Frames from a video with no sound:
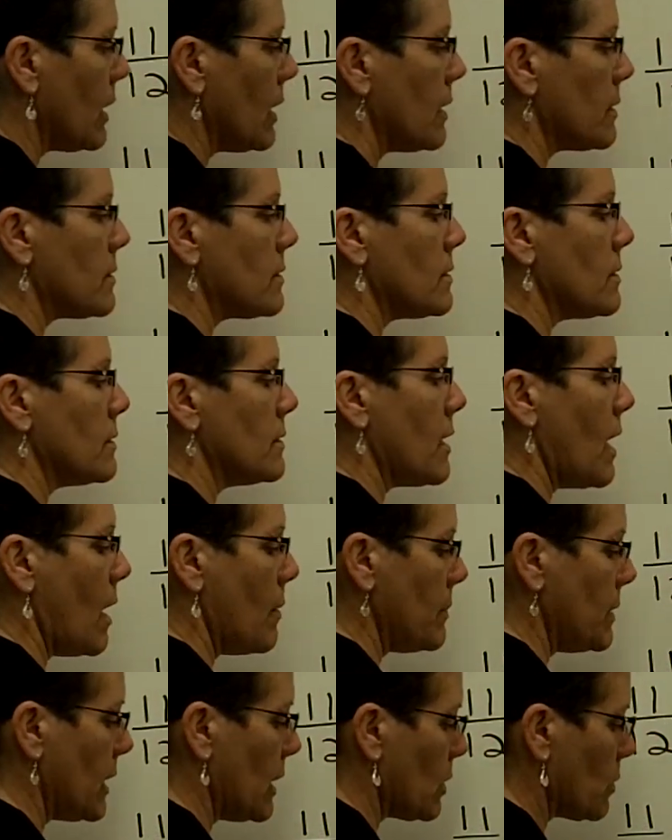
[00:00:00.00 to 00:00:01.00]
Its
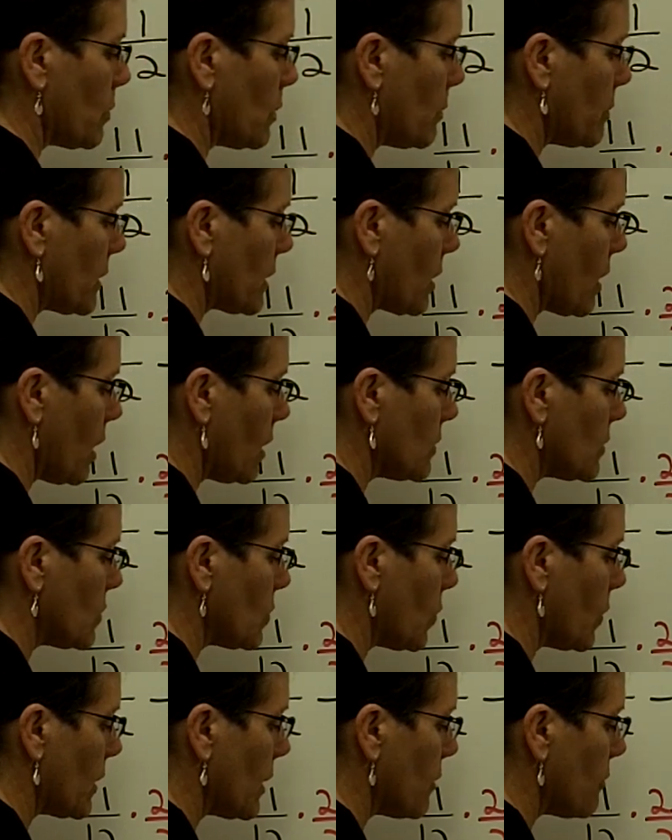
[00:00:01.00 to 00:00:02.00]
denominator will be called
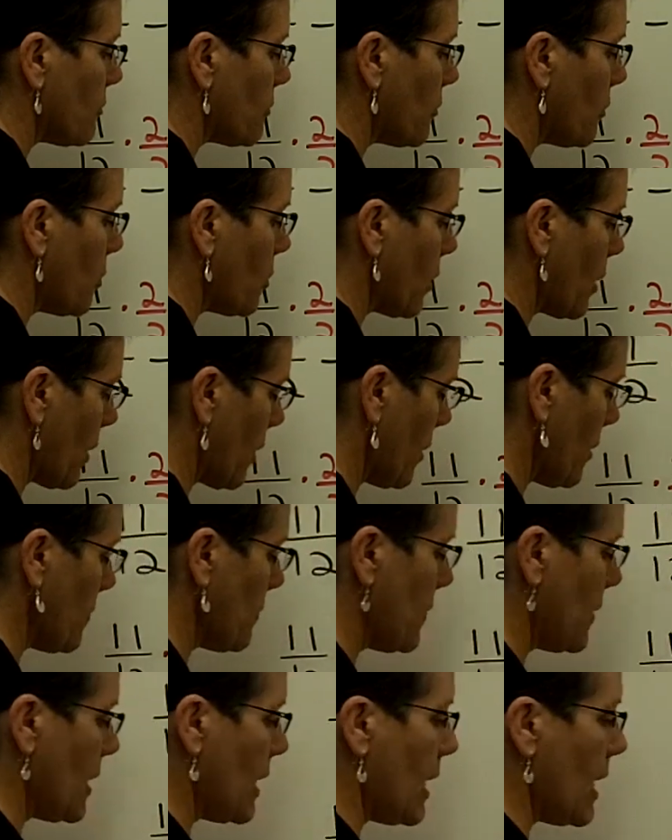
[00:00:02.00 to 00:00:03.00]

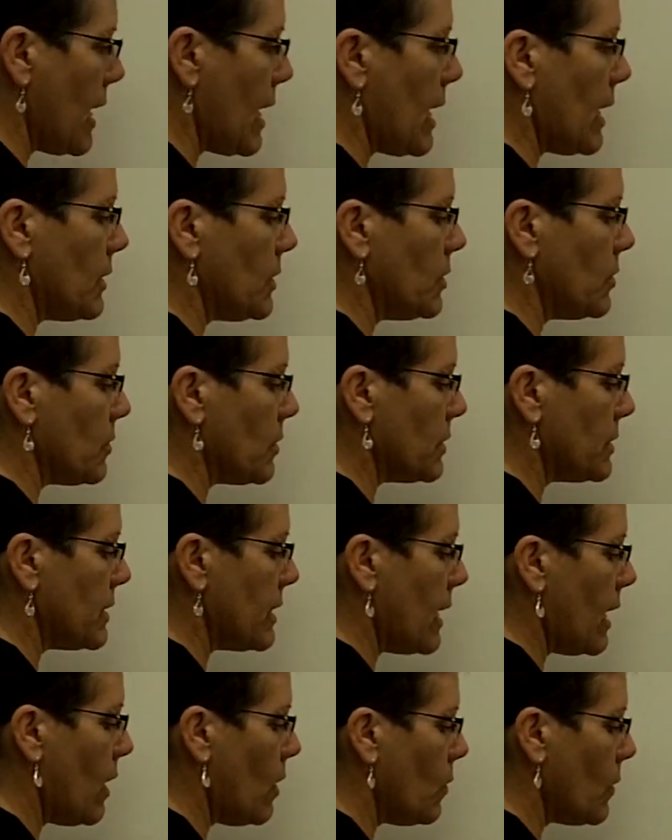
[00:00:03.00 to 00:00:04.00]
24. And you are
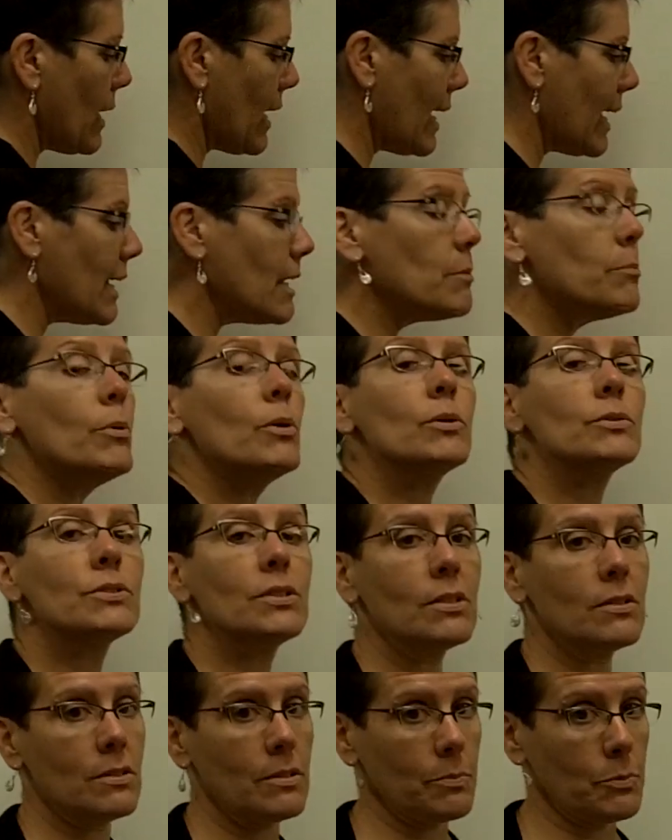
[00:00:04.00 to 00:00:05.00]
now able
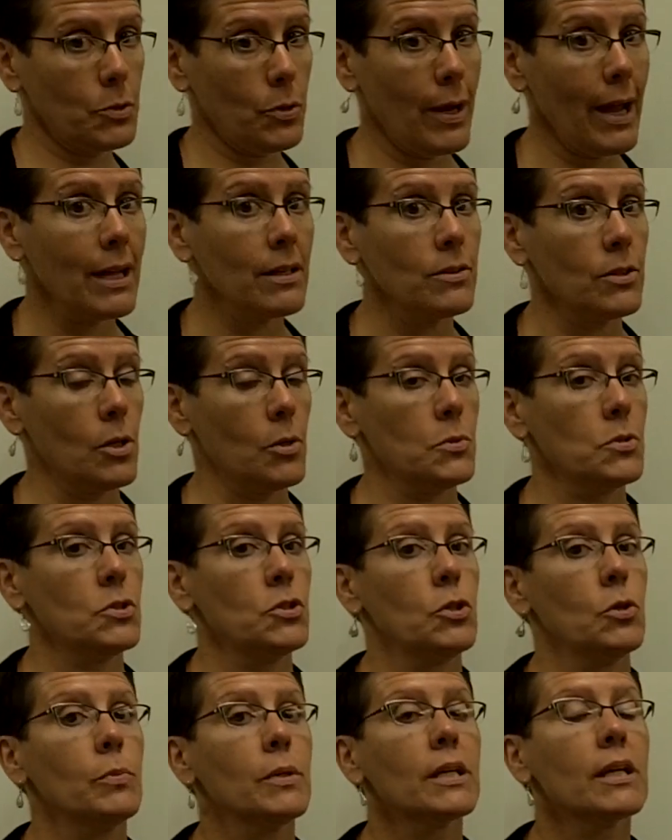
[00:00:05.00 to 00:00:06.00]
to subtract those
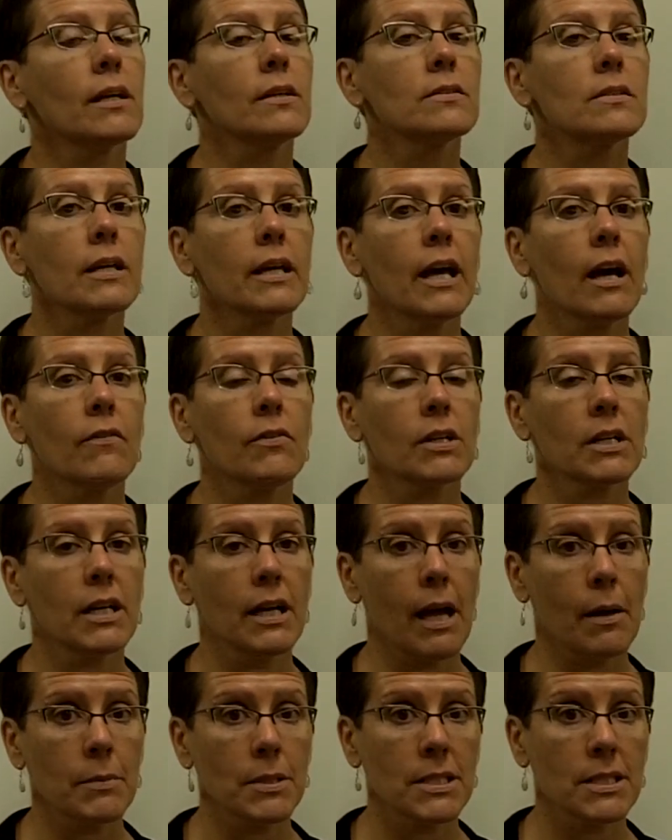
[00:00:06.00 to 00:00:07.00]
two because they have a
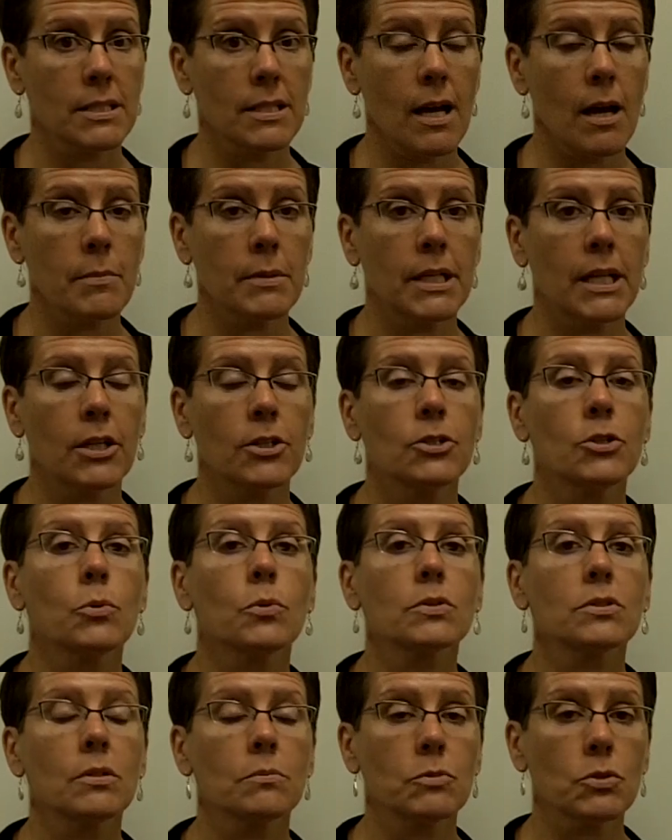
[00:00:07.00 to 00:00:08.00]
common denominator. You
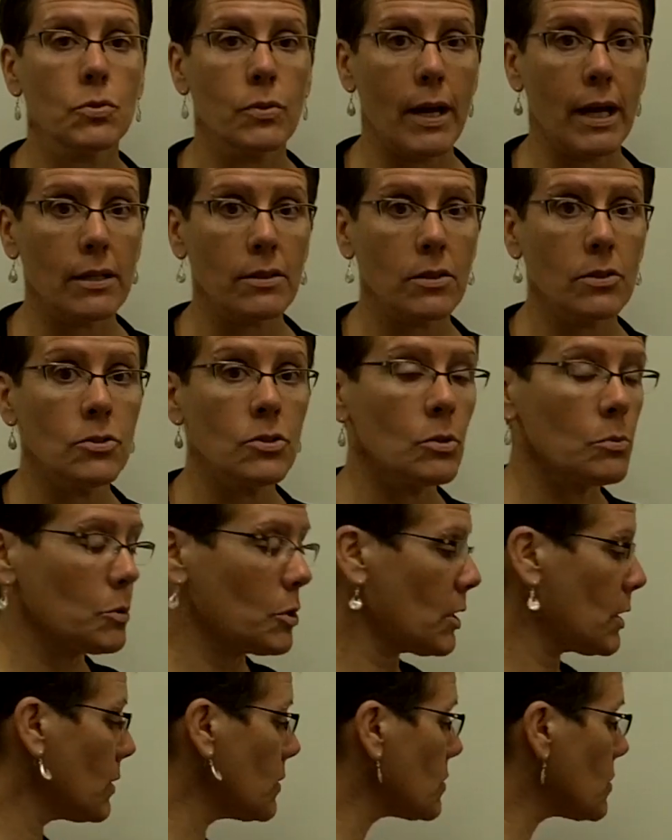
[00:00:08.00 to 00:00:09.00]
will subtract their
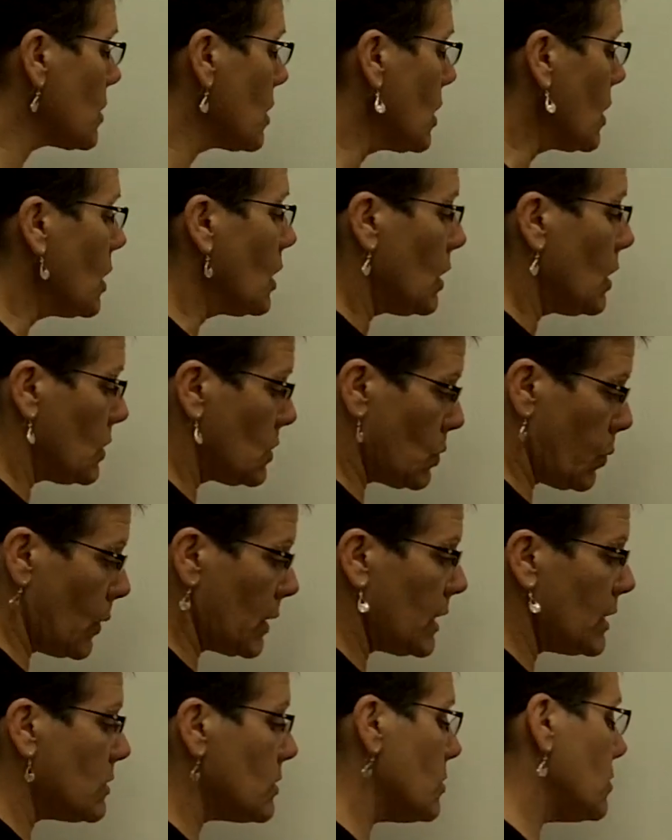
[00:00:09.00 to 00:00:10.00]
numerators.
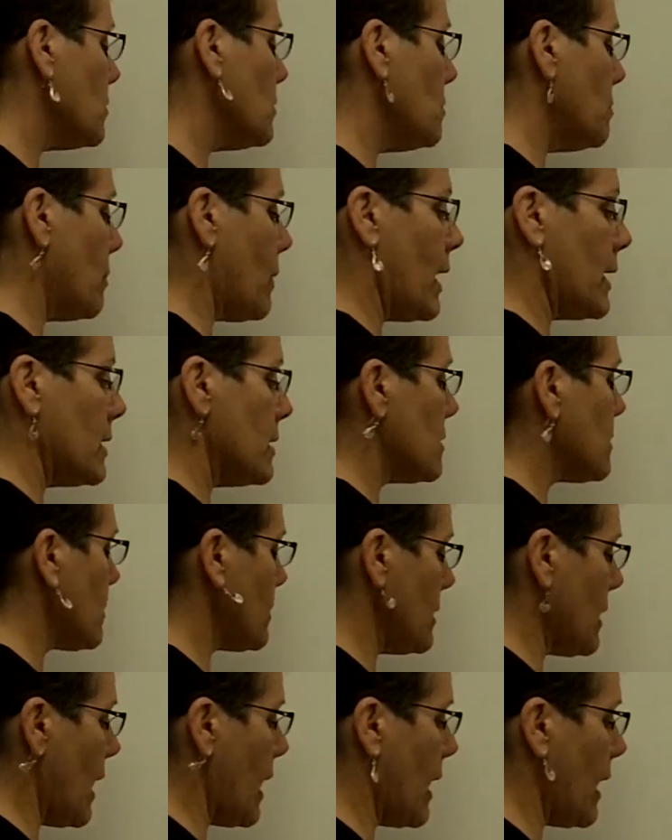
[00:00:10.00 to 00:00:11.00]
22
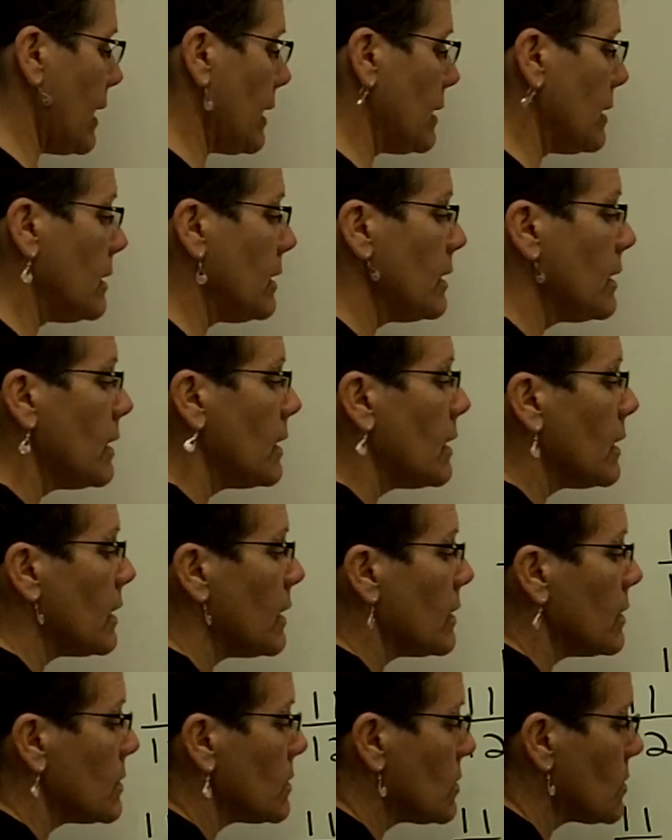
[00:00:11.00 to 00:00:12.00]
minus 9
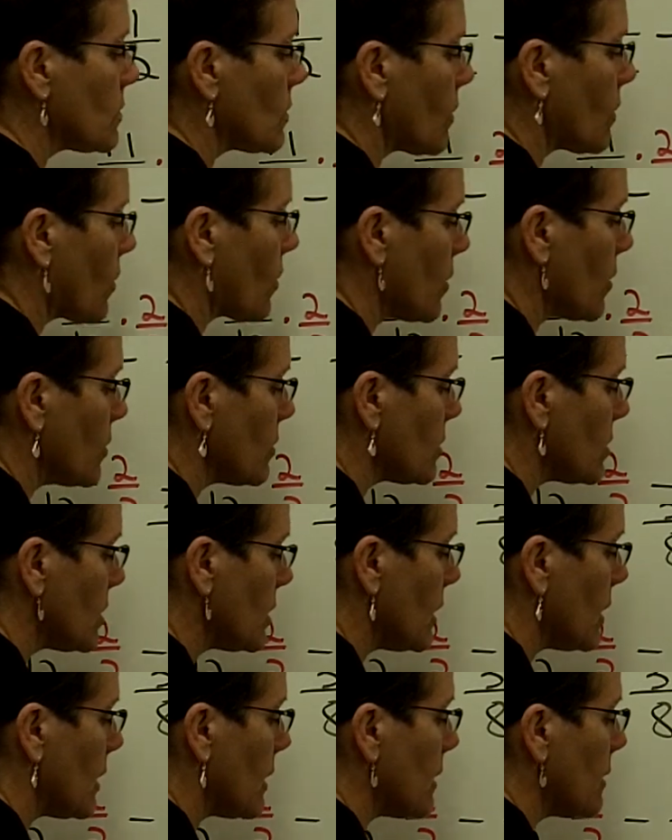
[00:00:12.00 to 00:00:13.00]
is
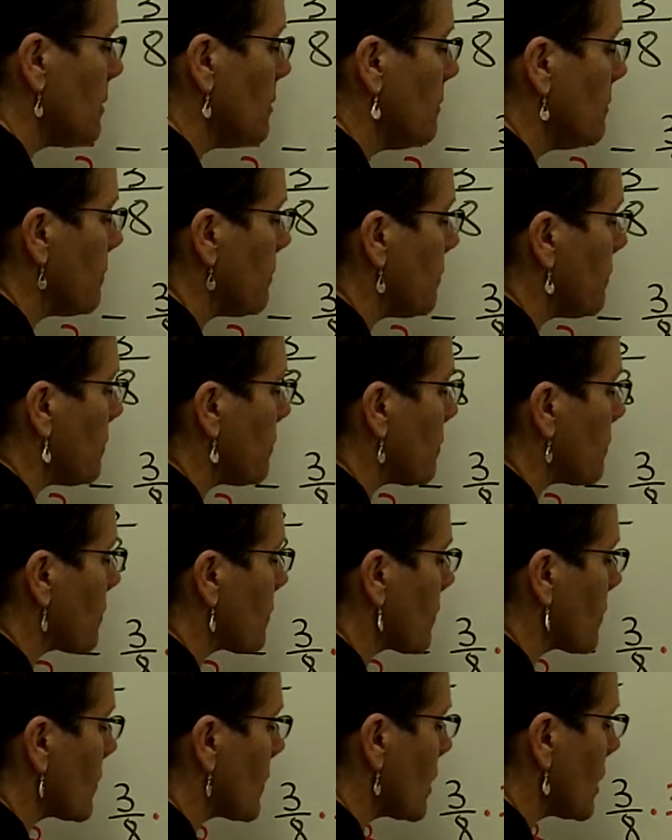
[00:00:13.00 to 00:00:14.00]
13
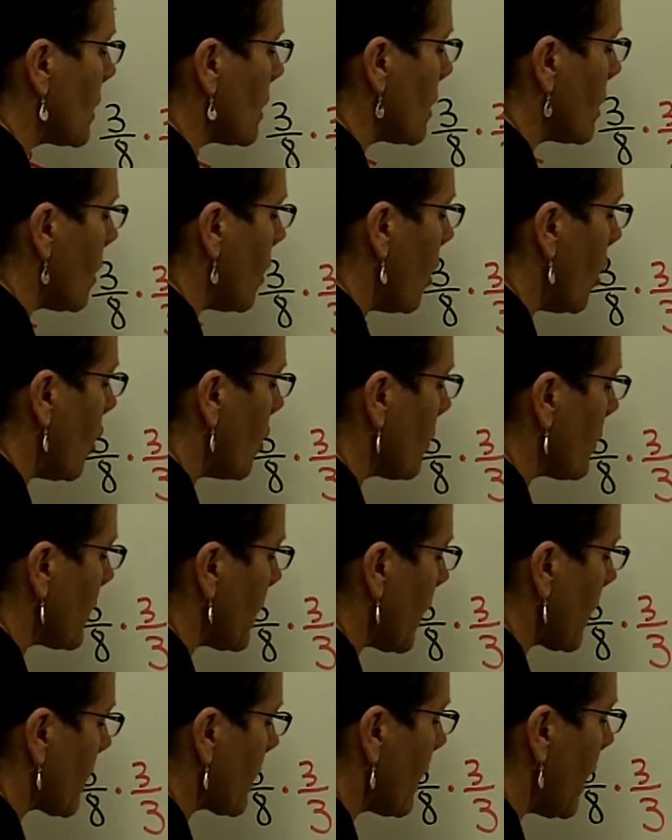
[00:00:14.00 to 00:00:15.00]
over
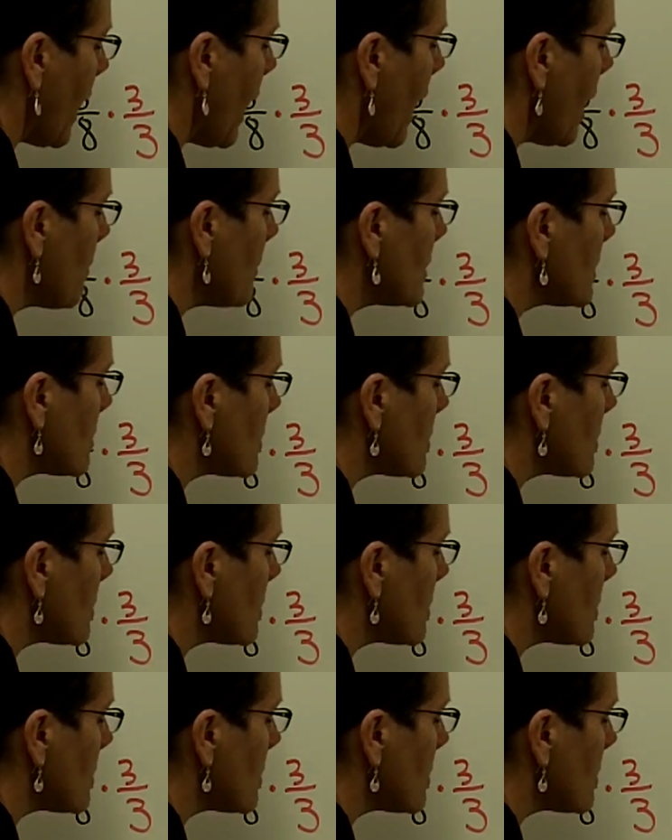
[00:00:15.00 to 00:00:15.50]
that common